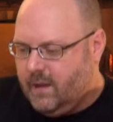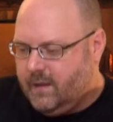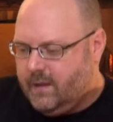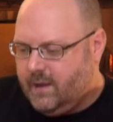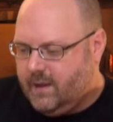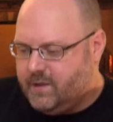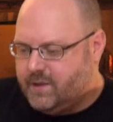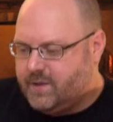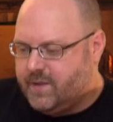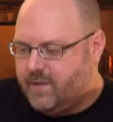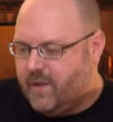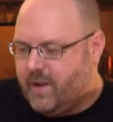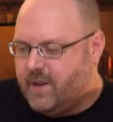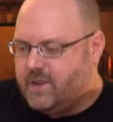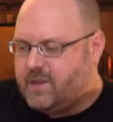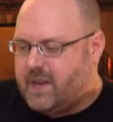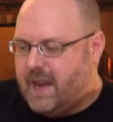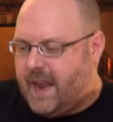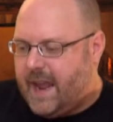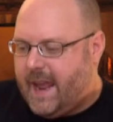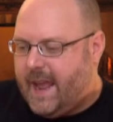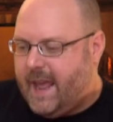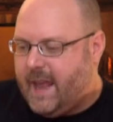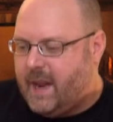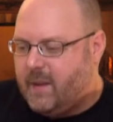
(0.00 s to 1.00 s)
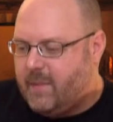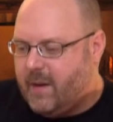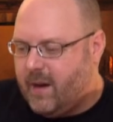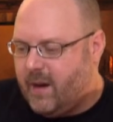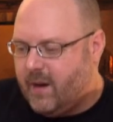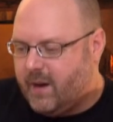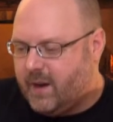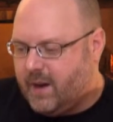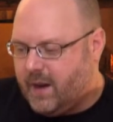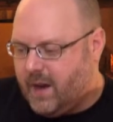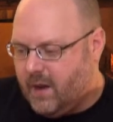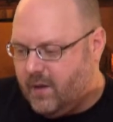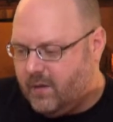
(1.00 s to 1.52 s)
They use French and
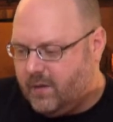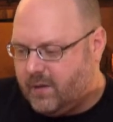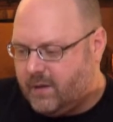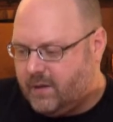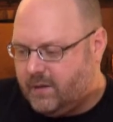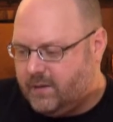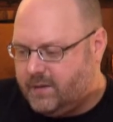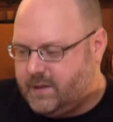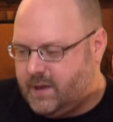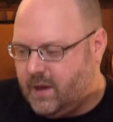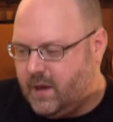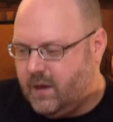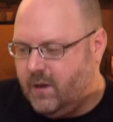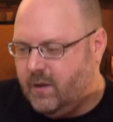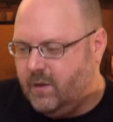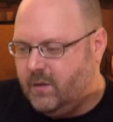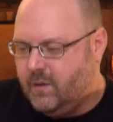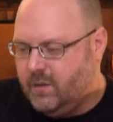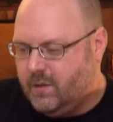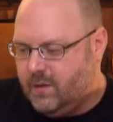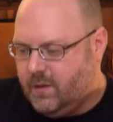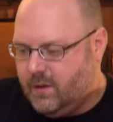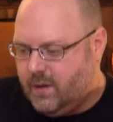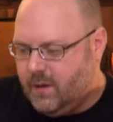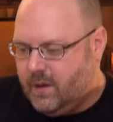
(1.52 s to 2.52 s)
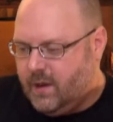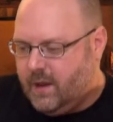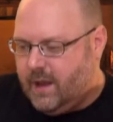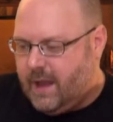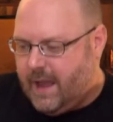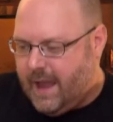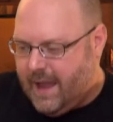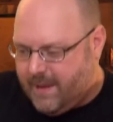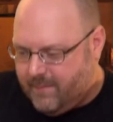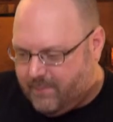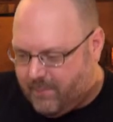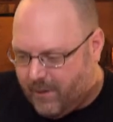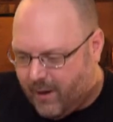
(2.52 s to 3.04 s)
American oak, so
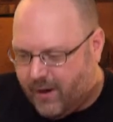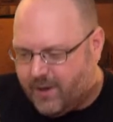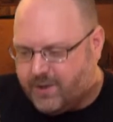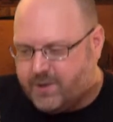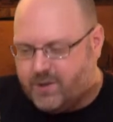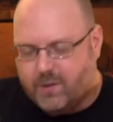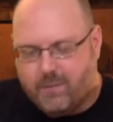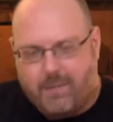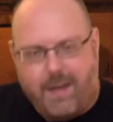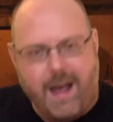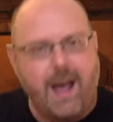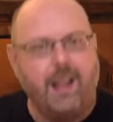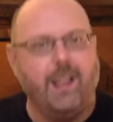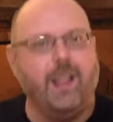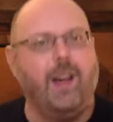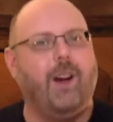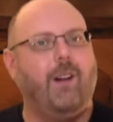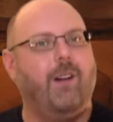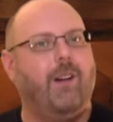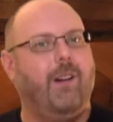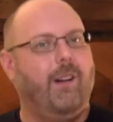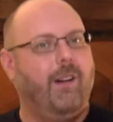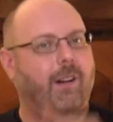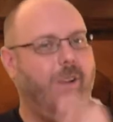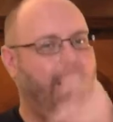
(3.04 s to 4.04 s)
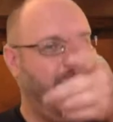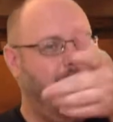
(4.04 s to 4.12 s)
and partial malo.